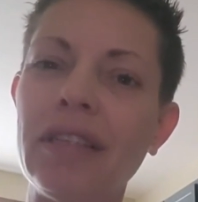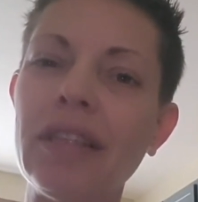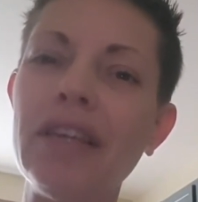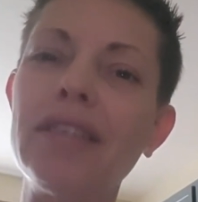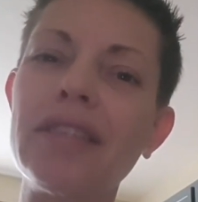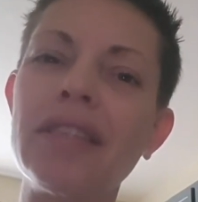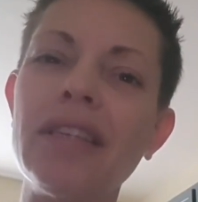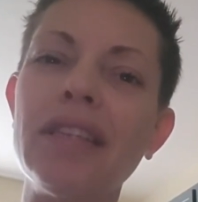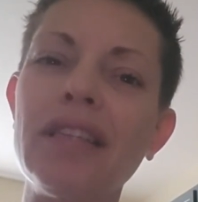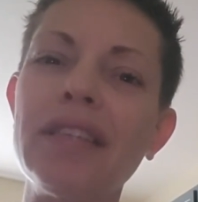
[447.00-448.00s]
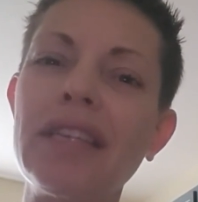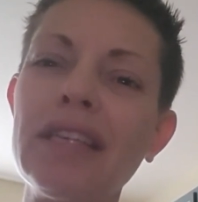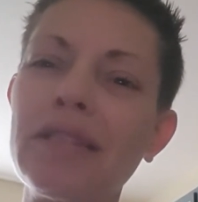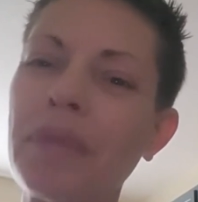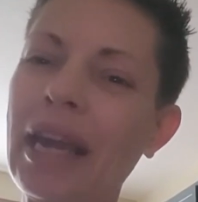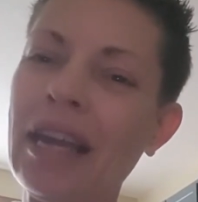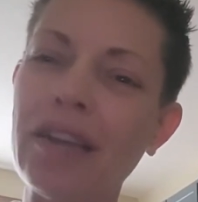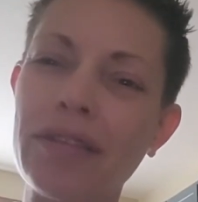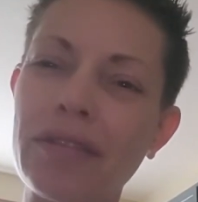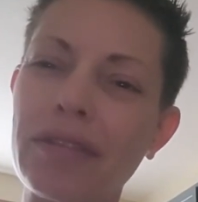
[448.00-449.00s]
Let's let, let's get some
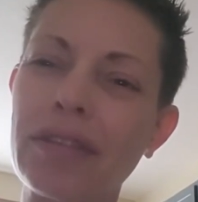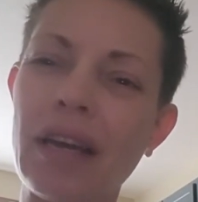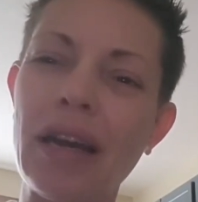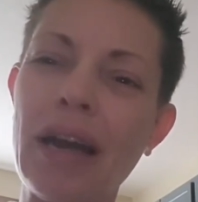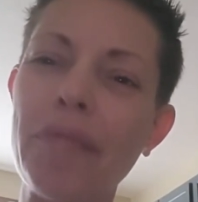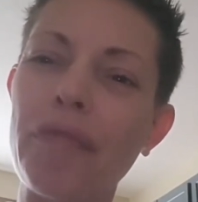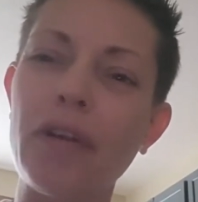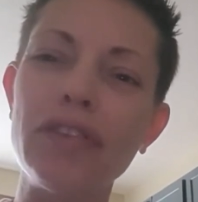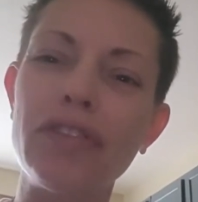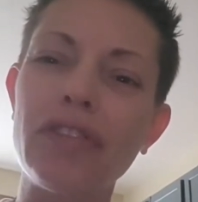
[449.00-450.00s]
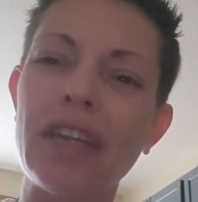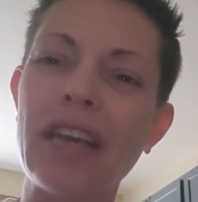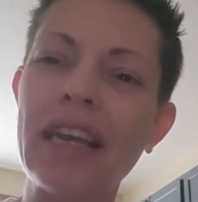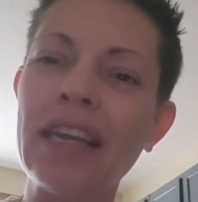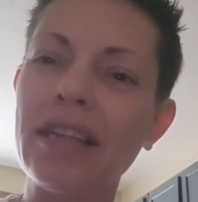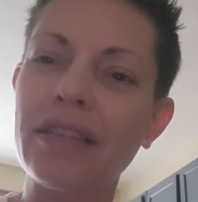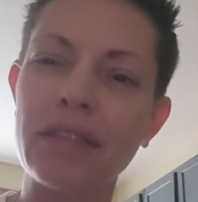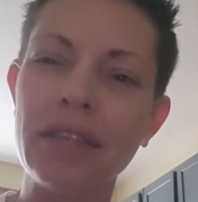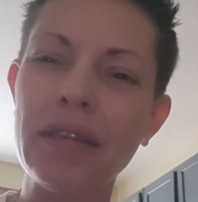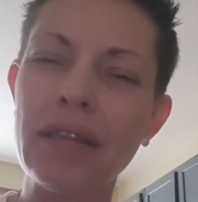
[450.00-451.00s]
answers. I, am frustrated. I can't
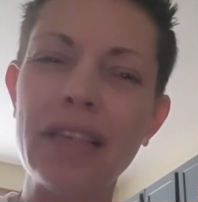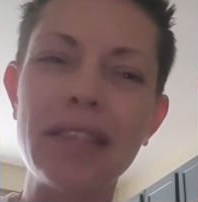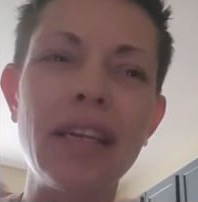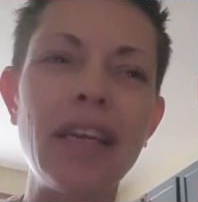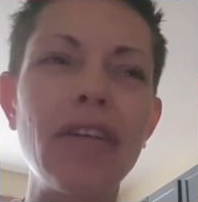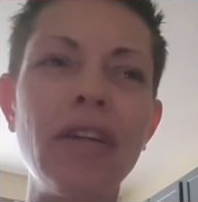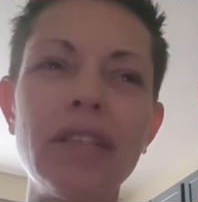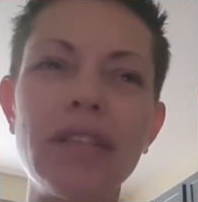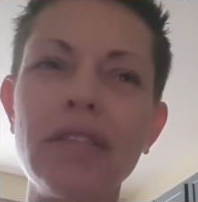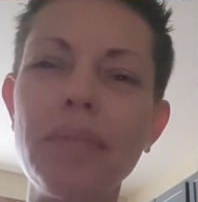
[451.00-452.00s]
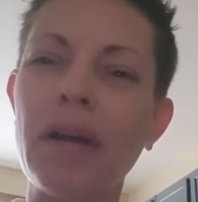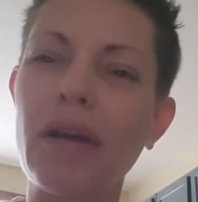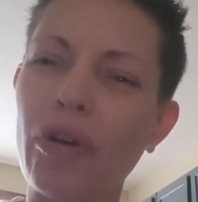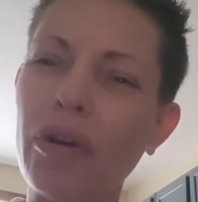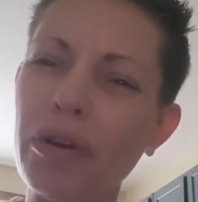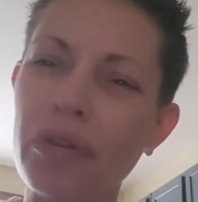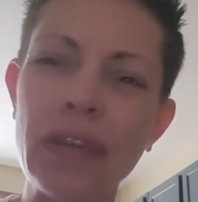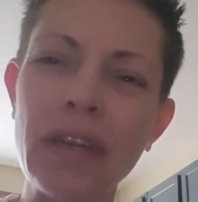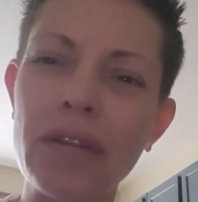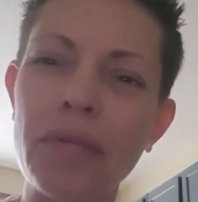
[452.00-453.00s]
sleep. Last night I could not sleep at all
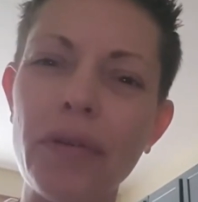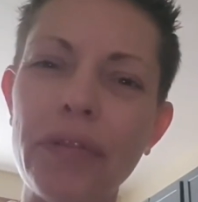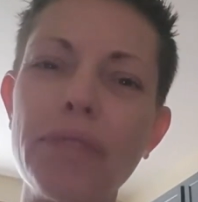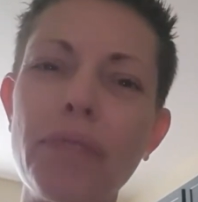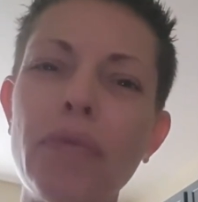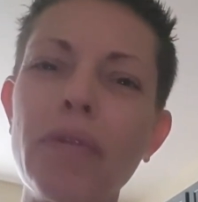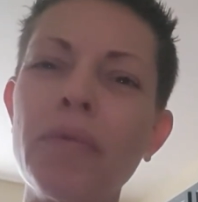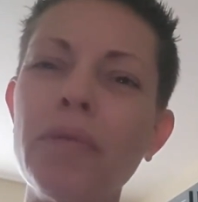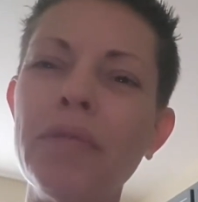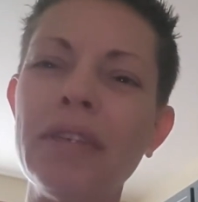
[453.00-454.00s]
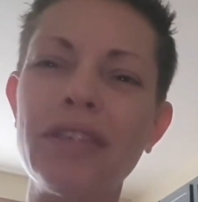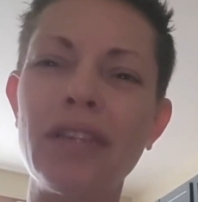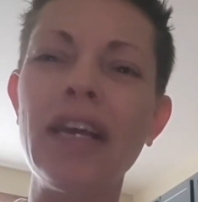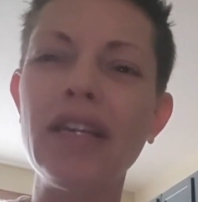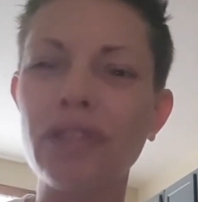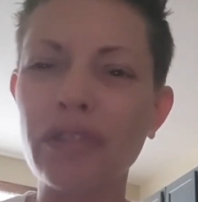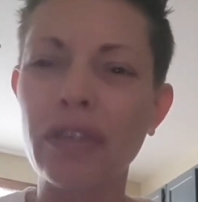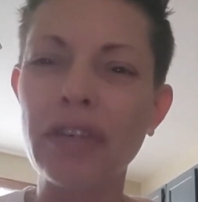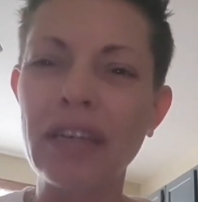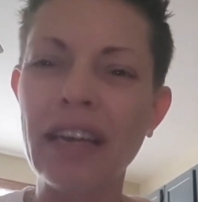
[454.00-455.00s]
thinking about this poor woman. Today is
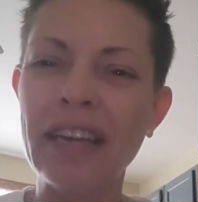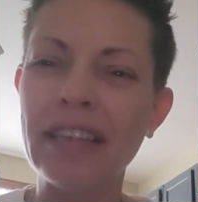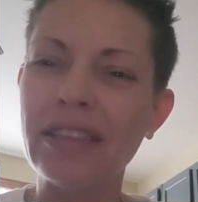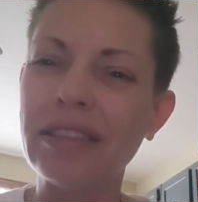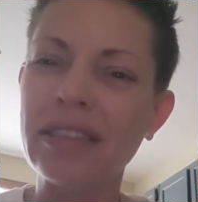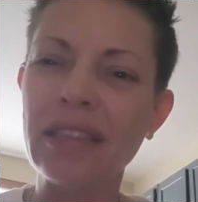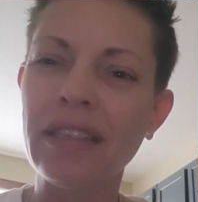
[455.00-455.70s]
30 days.